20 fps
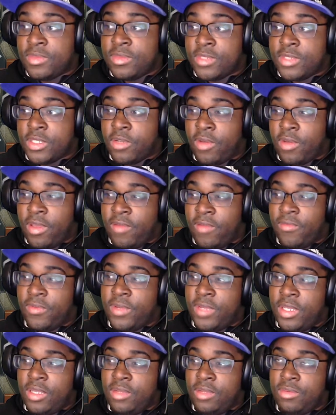So
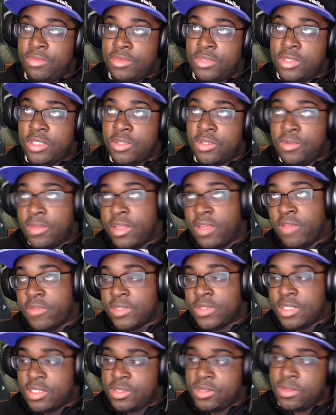every 2 levels
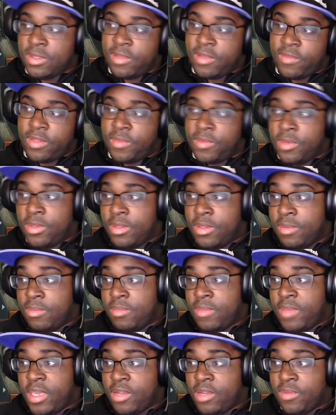that you level up on the
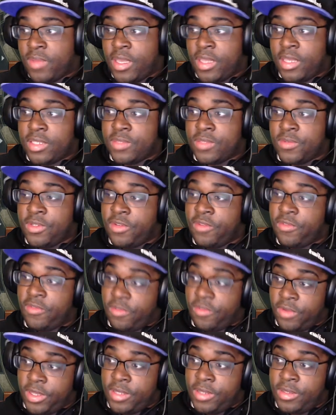battle pass, when you're
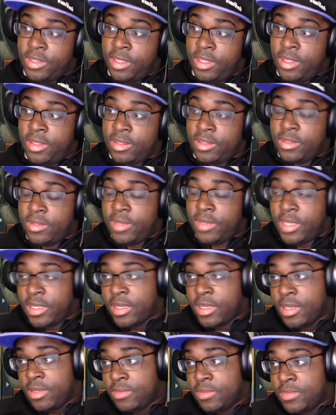free, you get
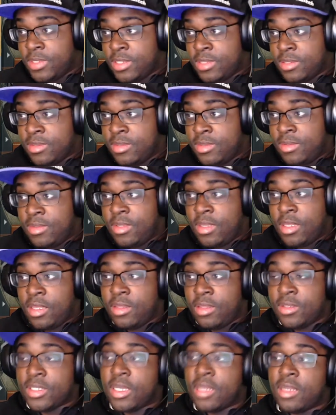items. And
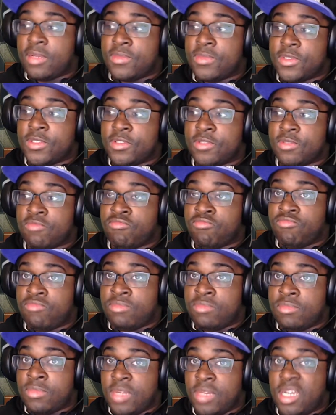those items are
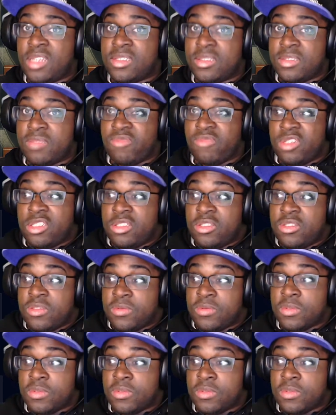honestly pretty useful.